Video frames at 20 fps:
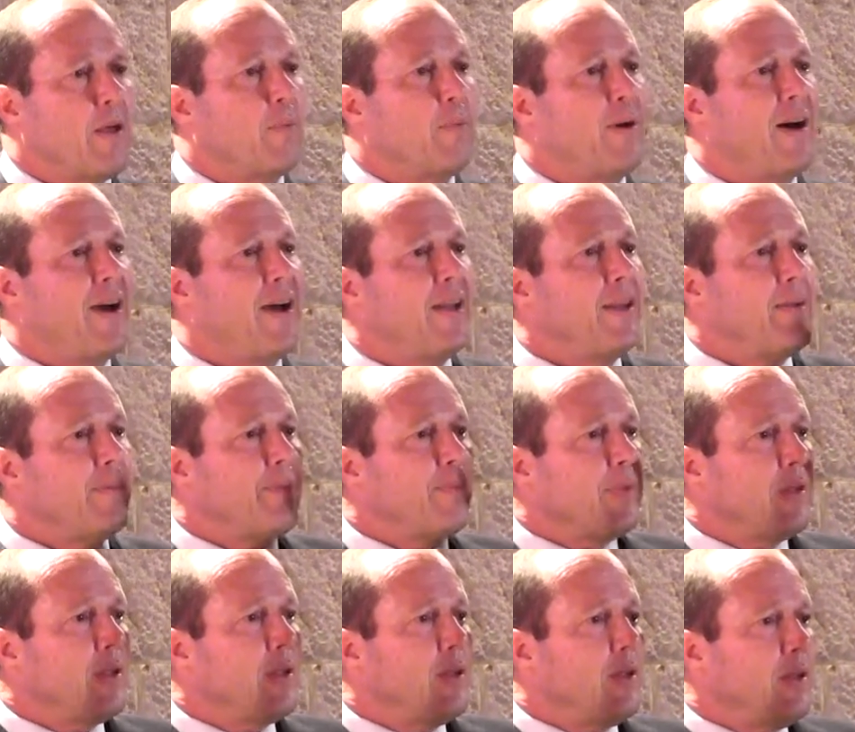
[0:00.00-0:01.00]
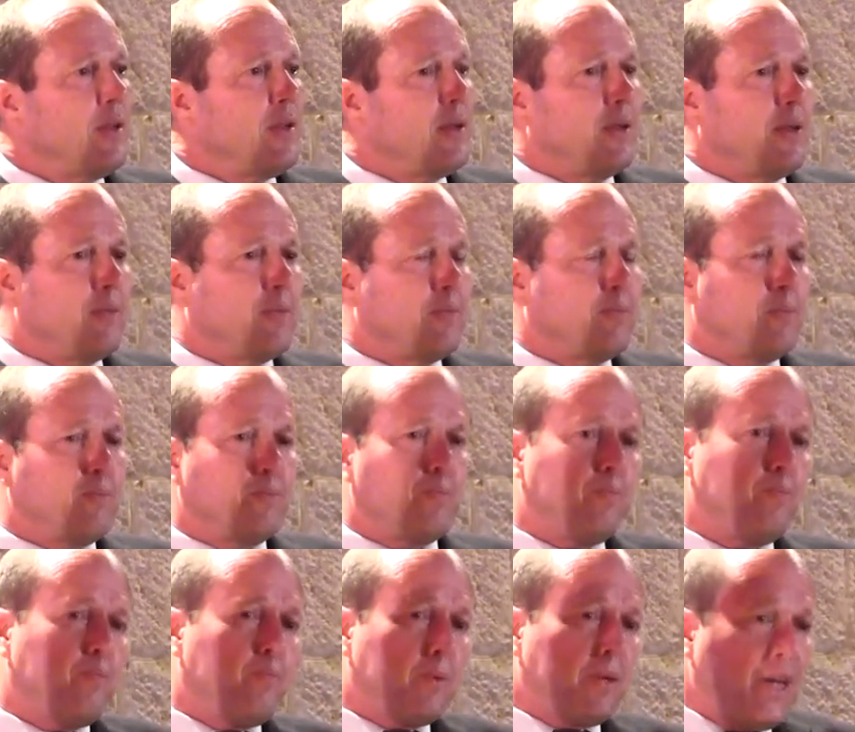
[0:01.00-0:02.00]
By
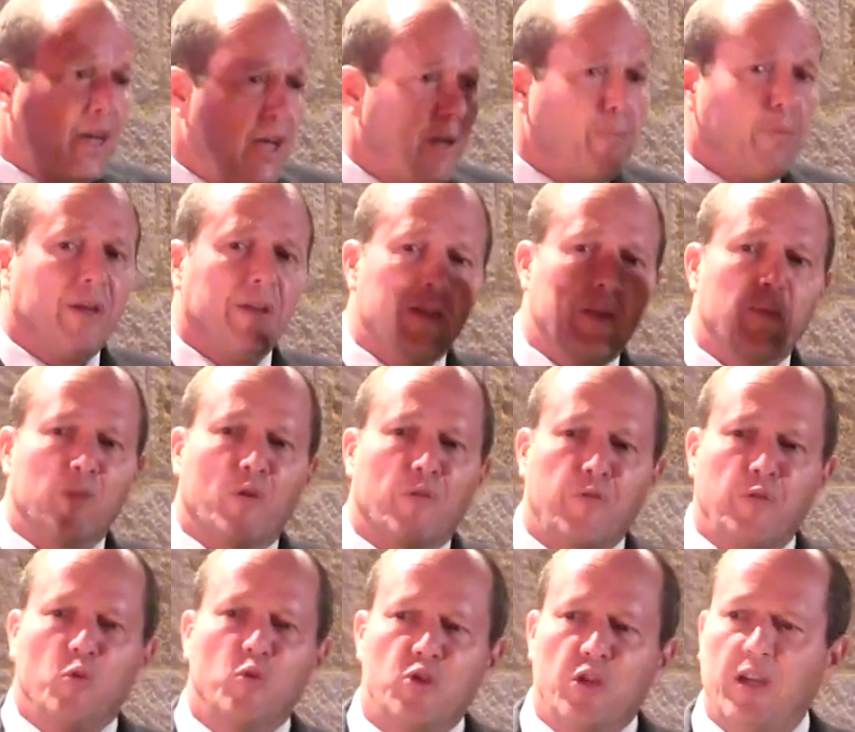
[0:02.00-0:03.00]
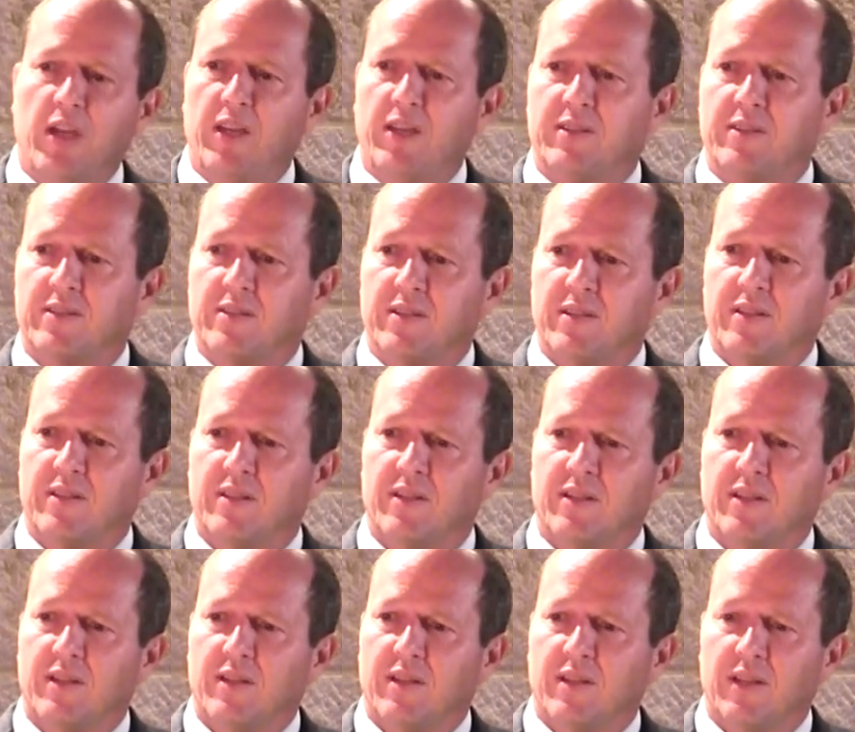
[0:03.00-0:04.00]
keeping them refugees,
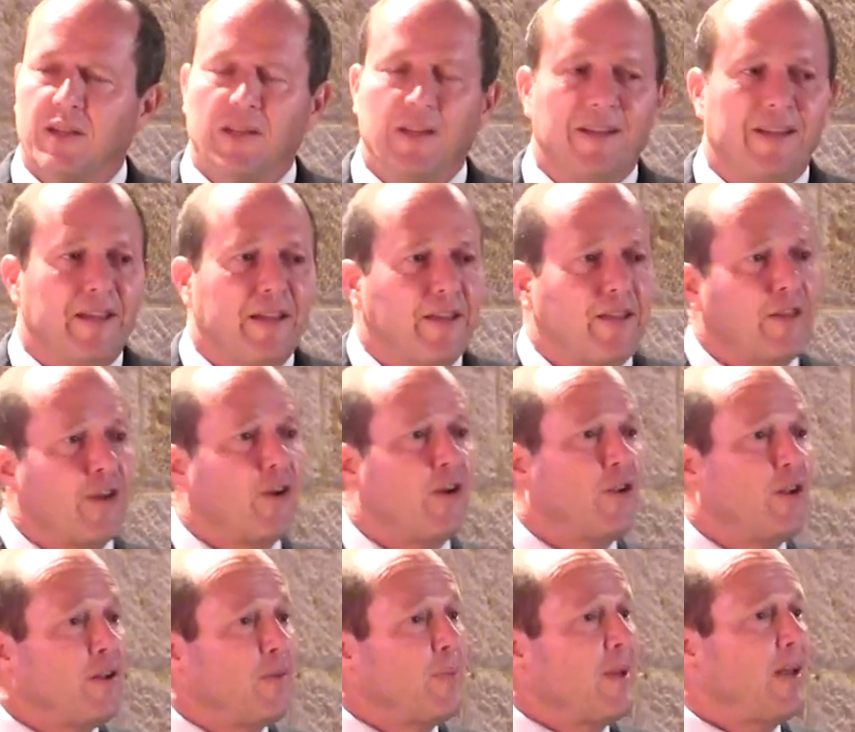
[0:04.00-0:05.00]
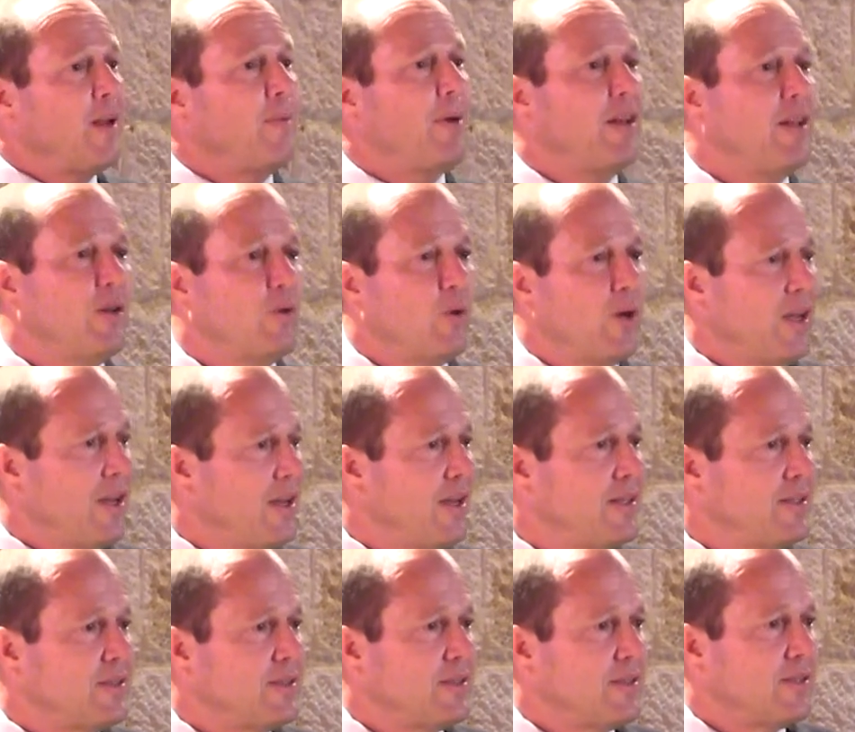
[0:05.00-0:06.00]
they're in many, many
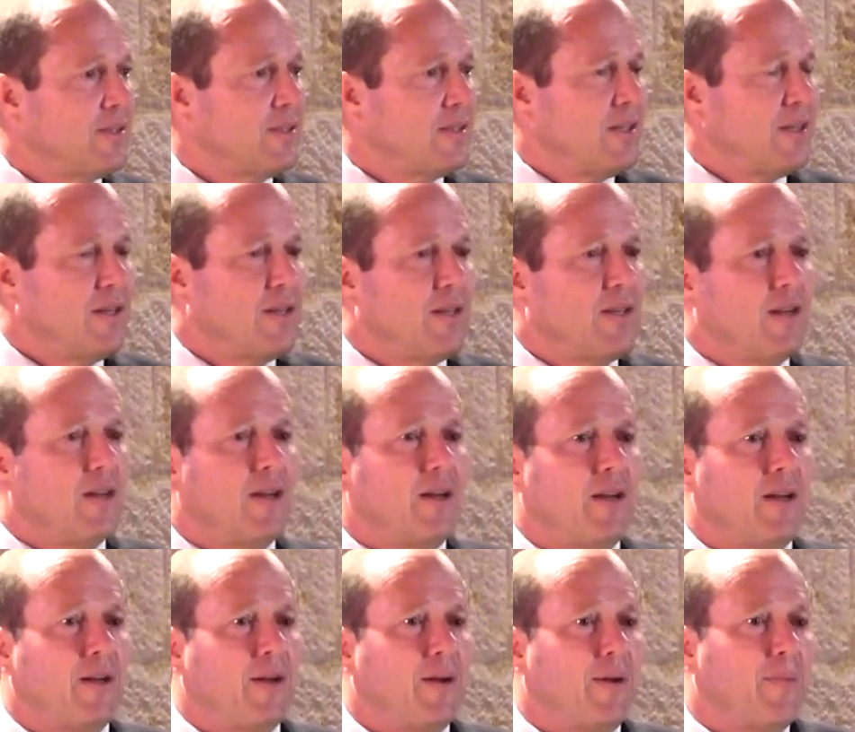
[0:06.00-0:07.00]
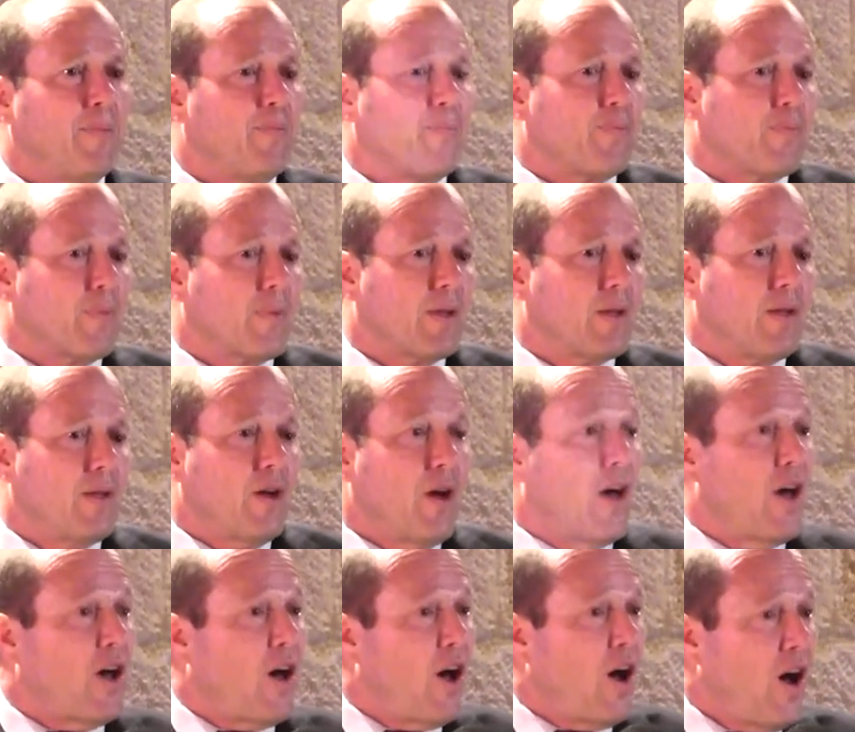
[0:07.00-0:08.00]
ways a
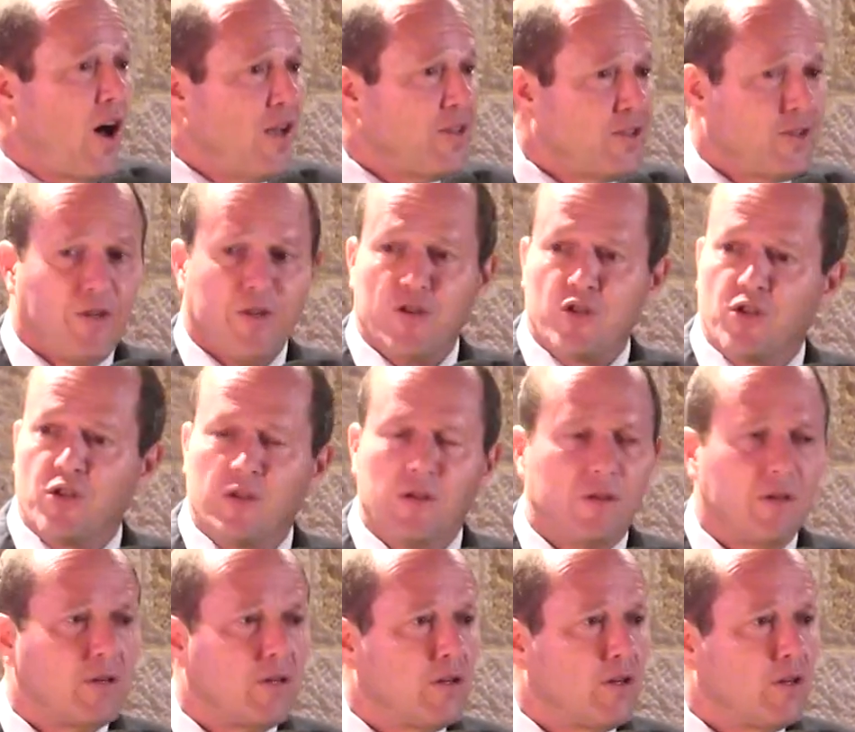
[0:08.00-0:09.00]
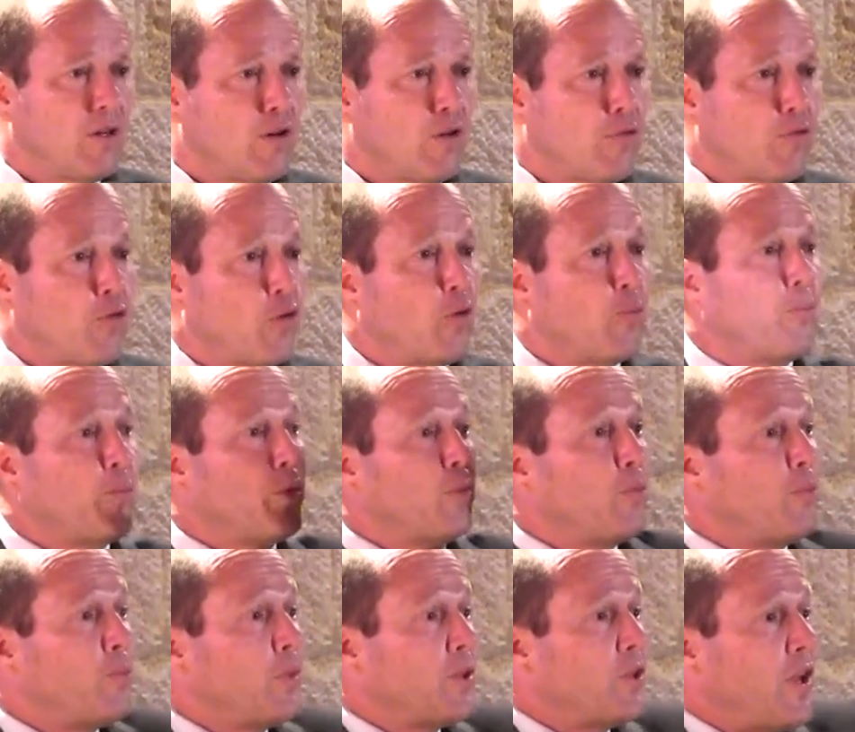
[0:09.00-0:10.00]
hostage for a
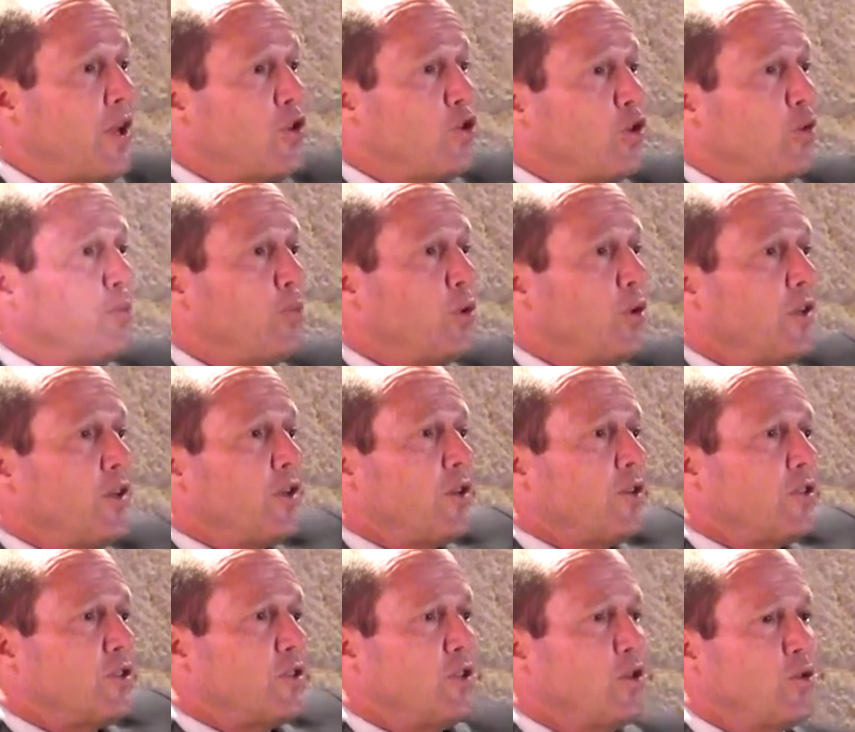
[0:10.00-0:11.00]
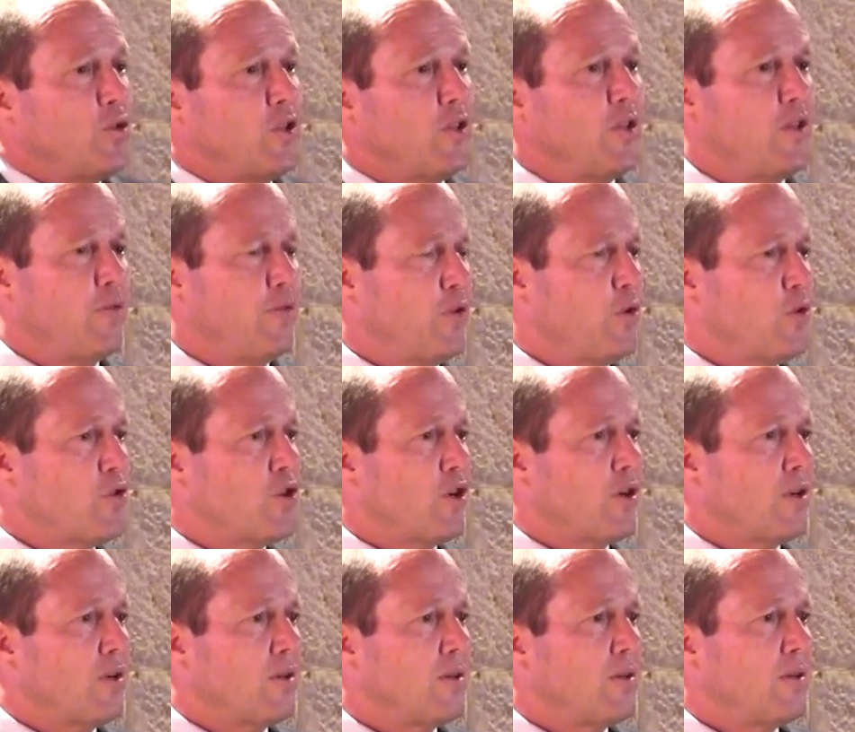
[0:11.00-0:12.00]
potential political solution in the
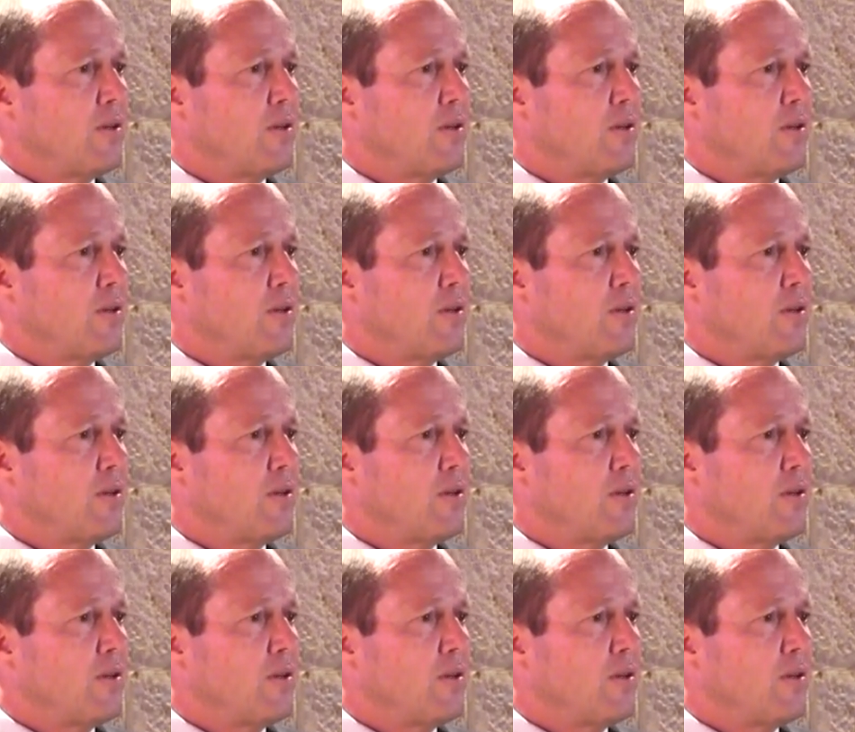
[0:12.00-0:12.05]
future.